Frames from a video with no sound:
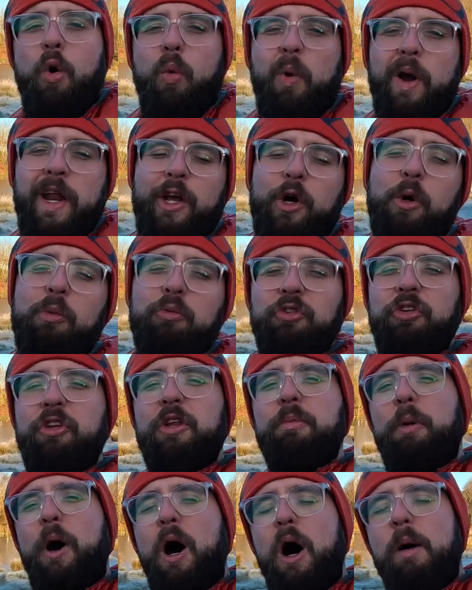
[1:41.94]
When it comes to
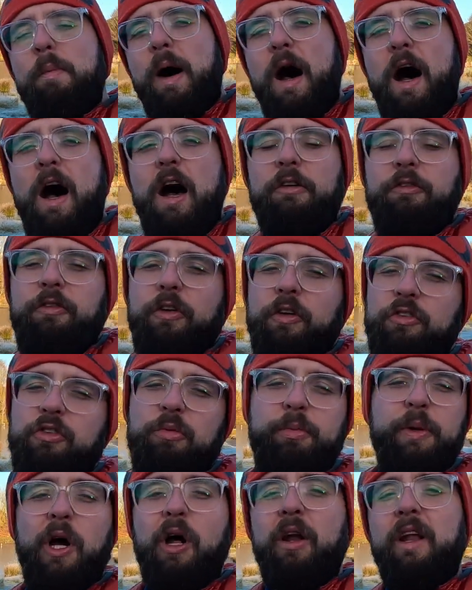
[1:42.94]
the bottom half,
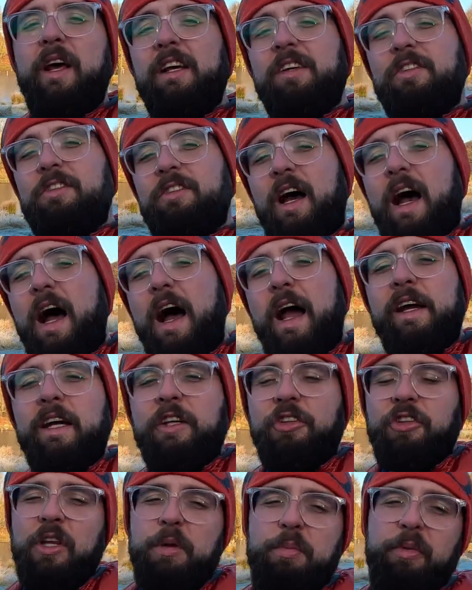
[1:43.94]
to be honest, I
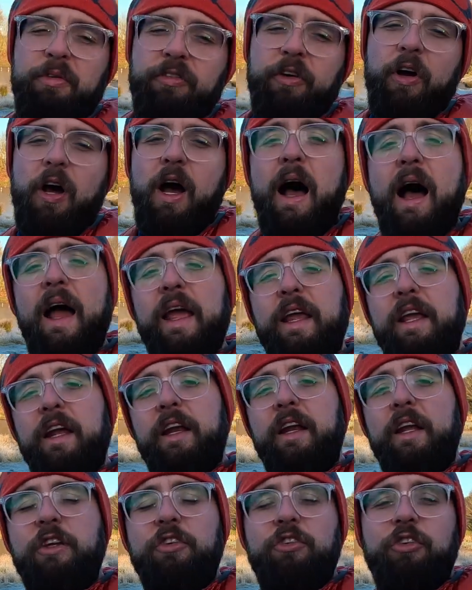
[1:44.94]
actually prefer
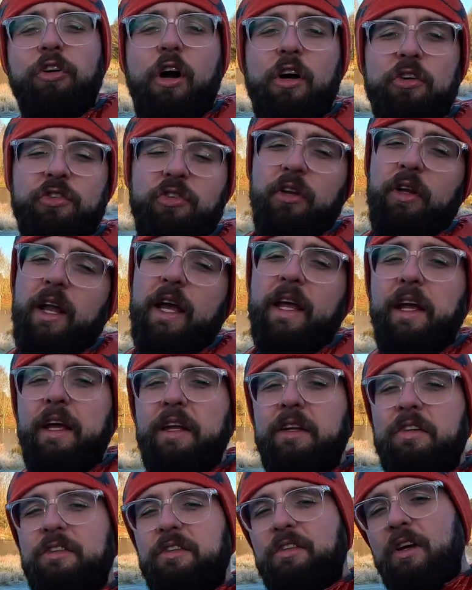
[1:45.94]
hiking in shorts and
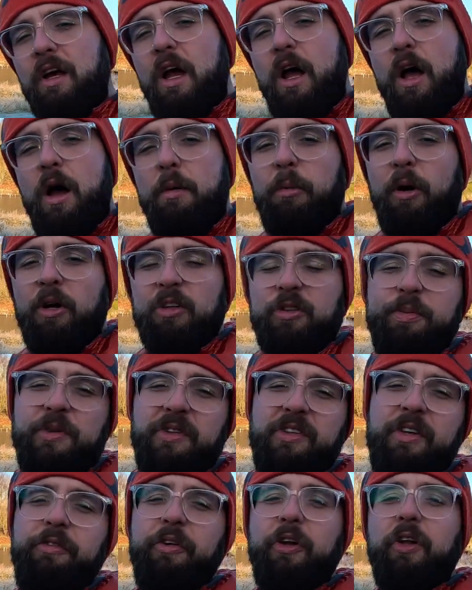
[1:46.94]
leggings, more
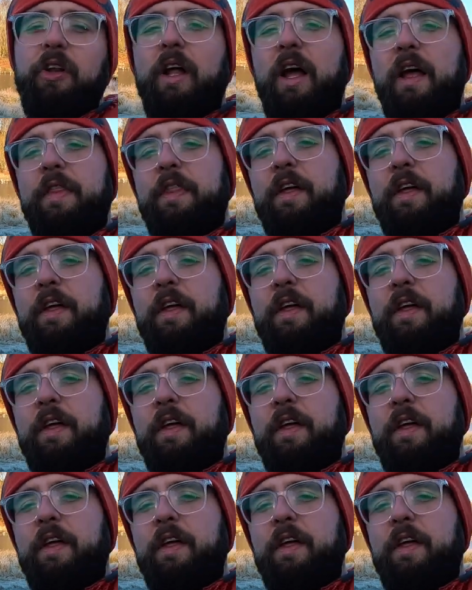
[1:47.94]
specifically